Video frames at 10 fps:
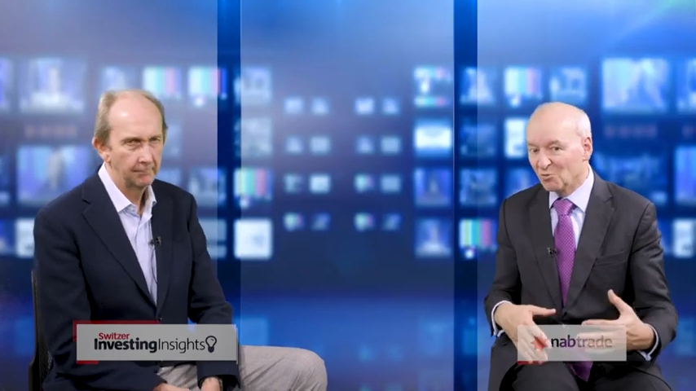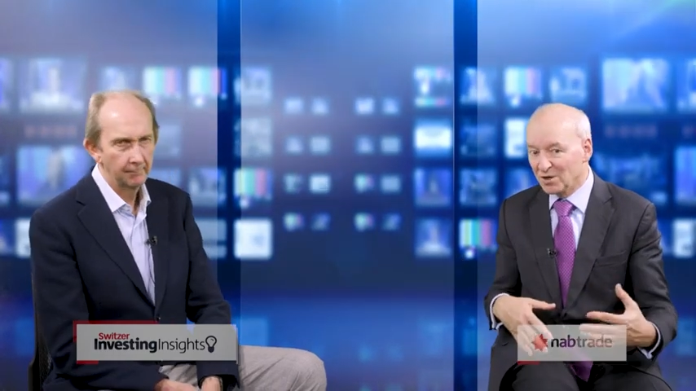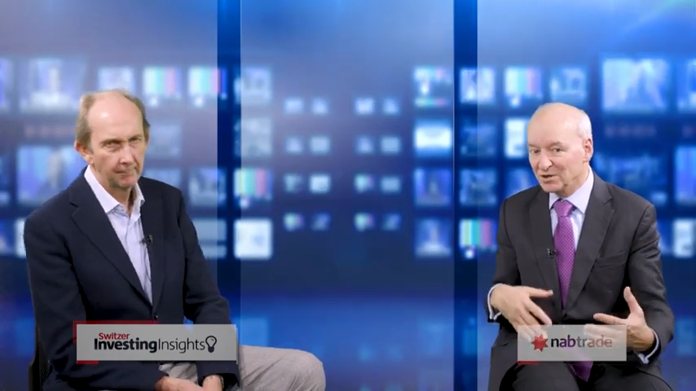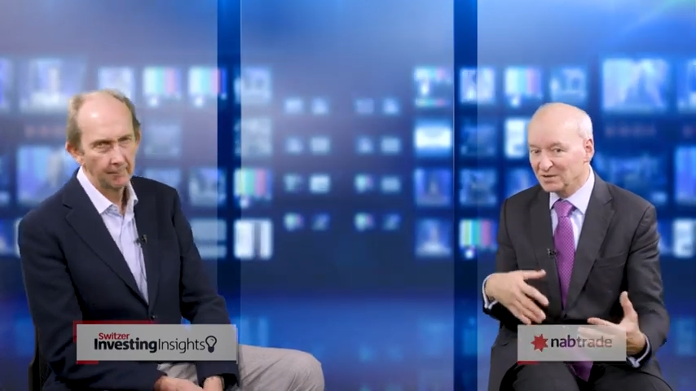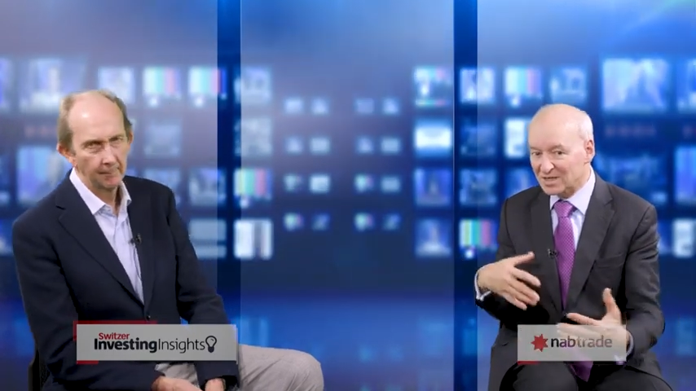
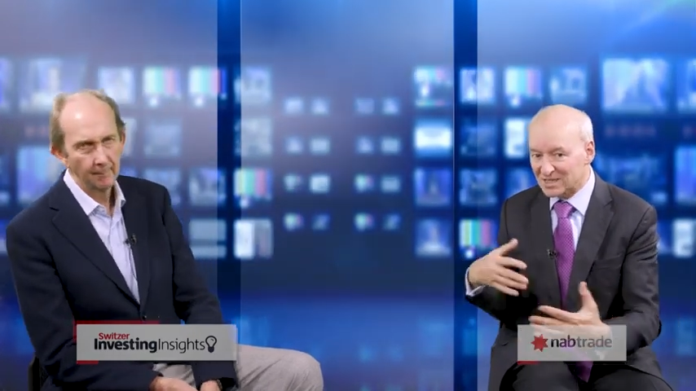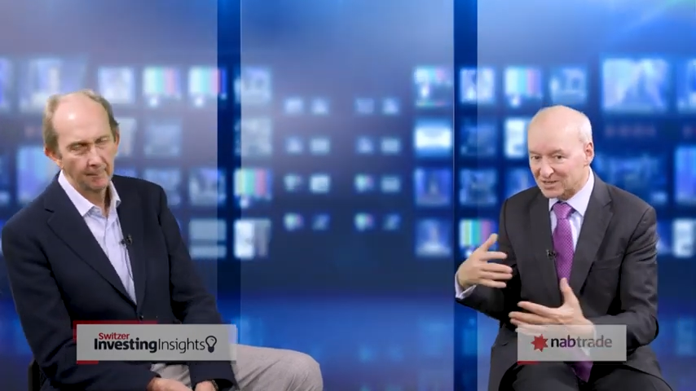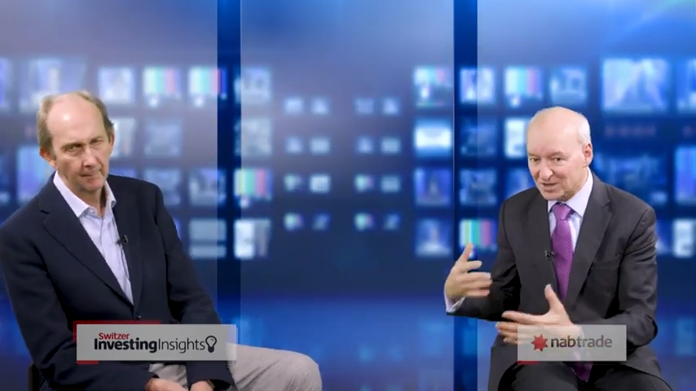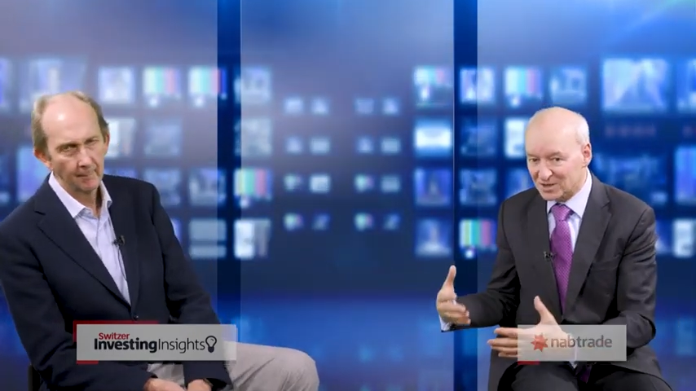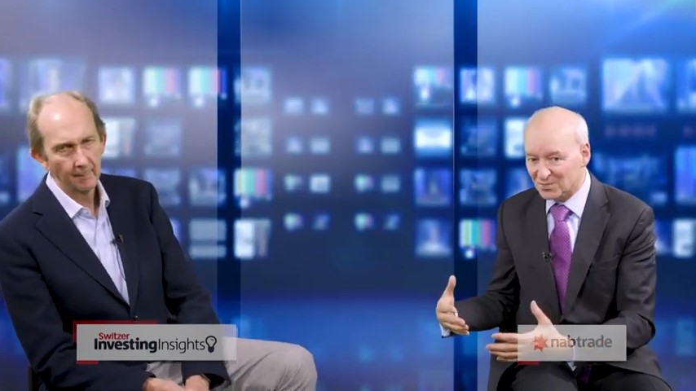Speaker 1: when you're
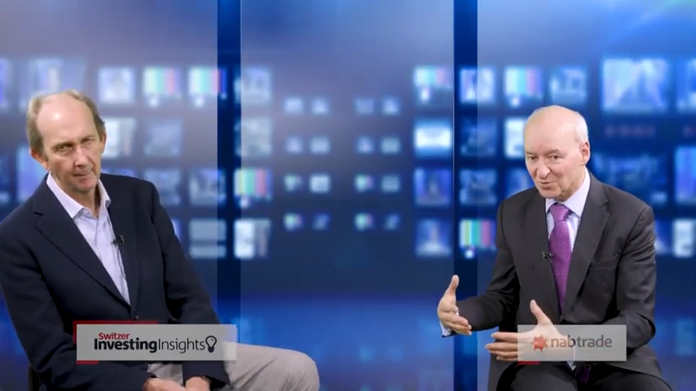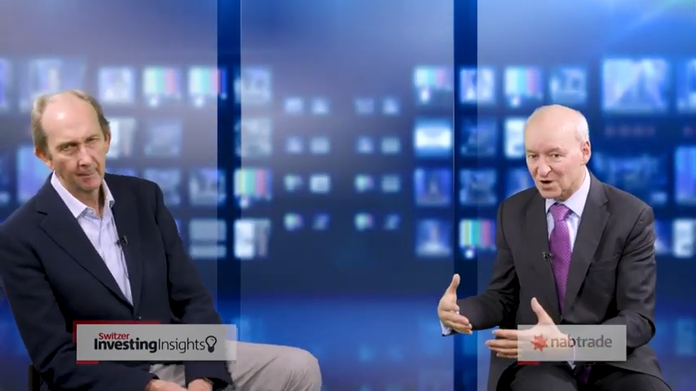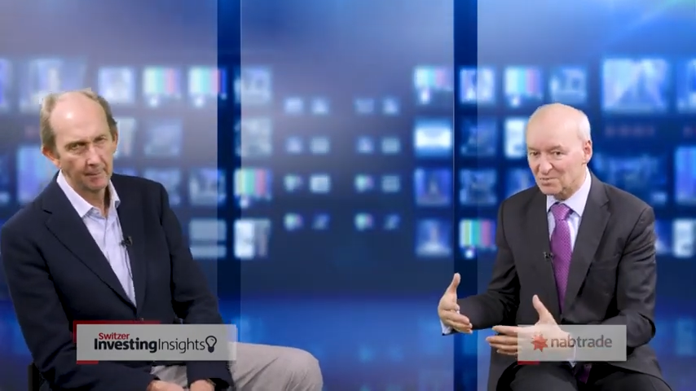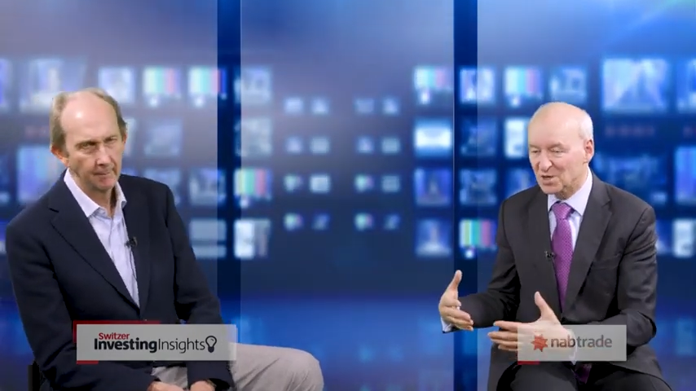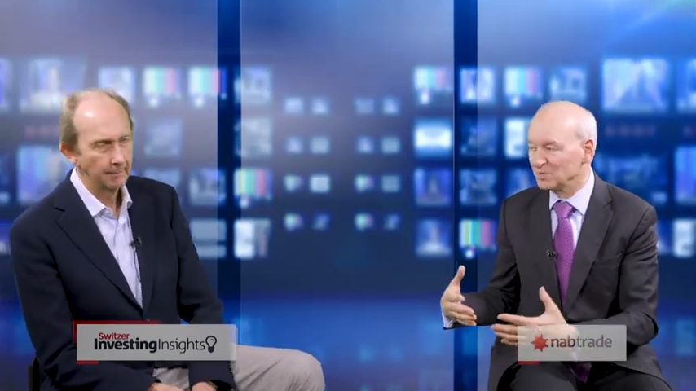such a
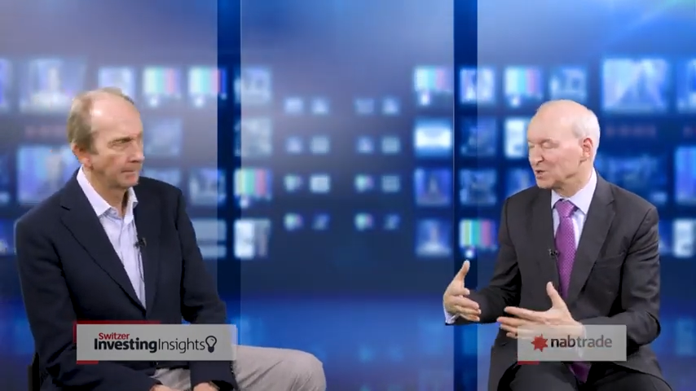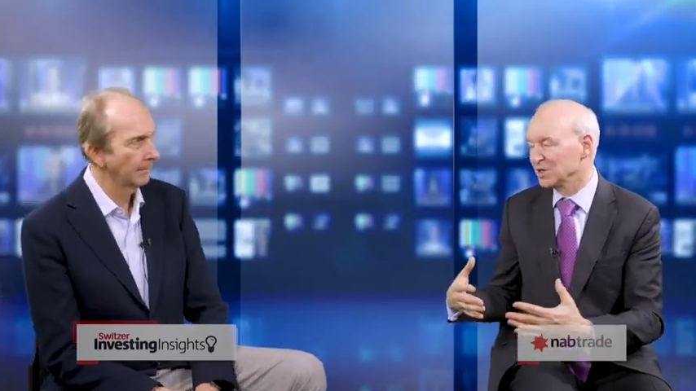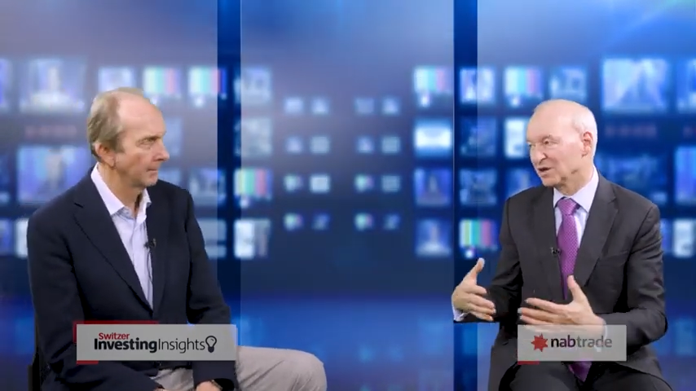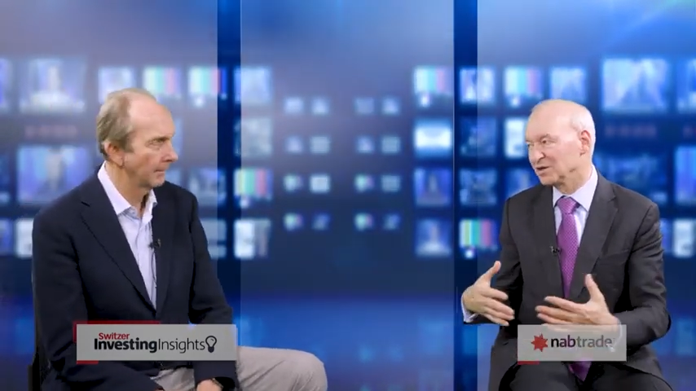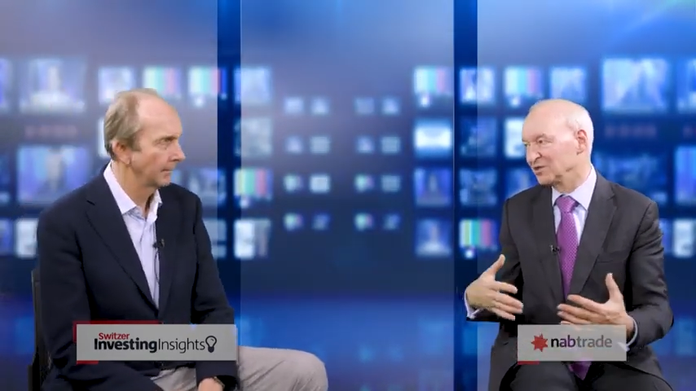premium,
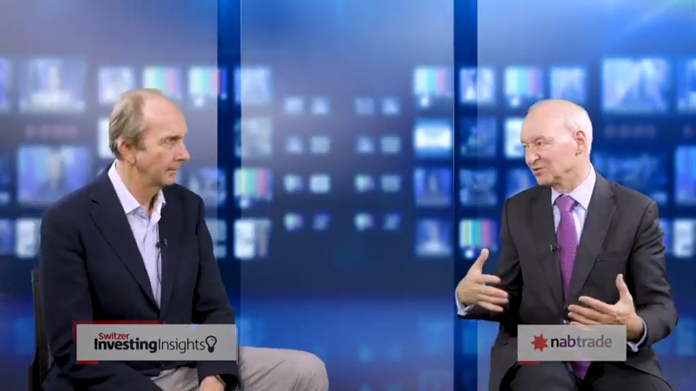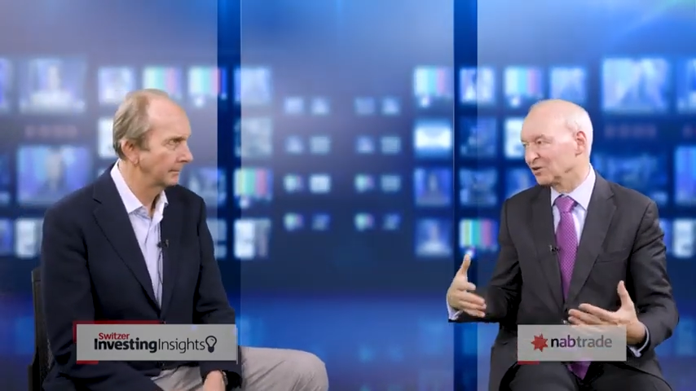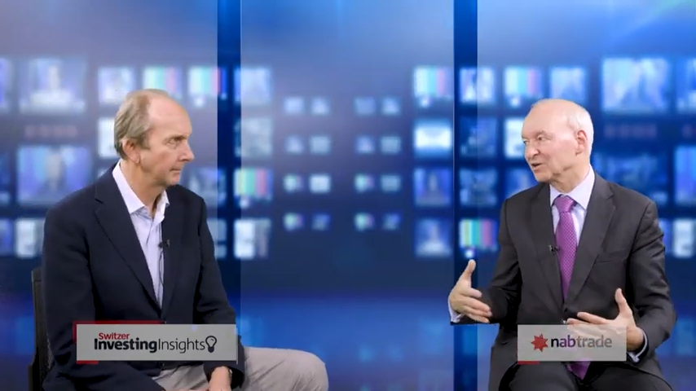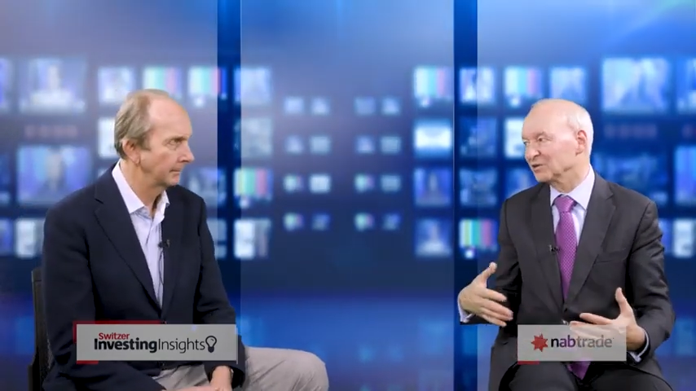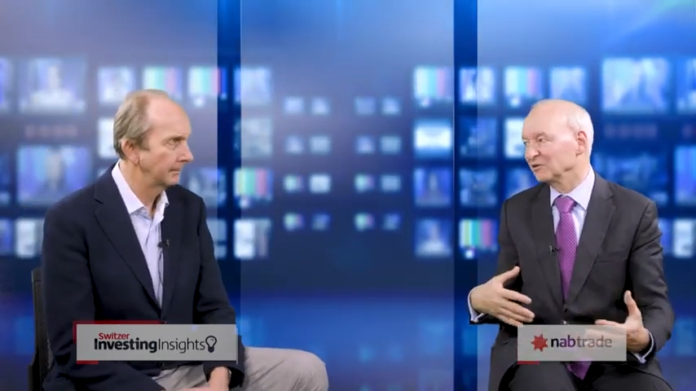you know you've
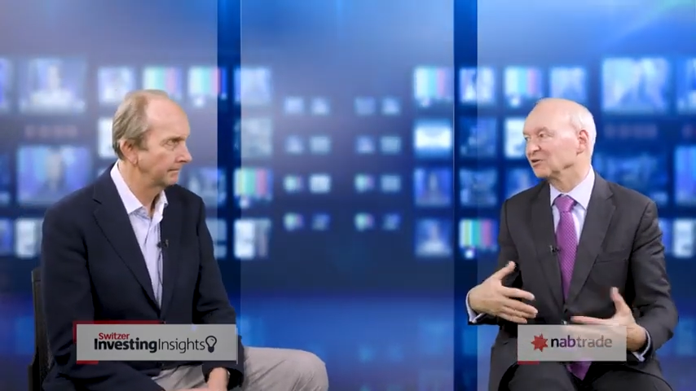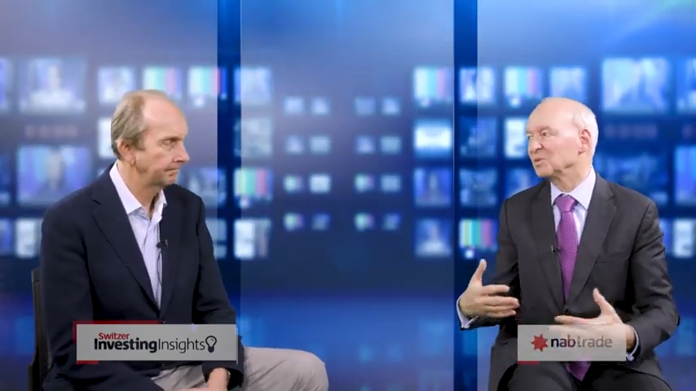got to do a little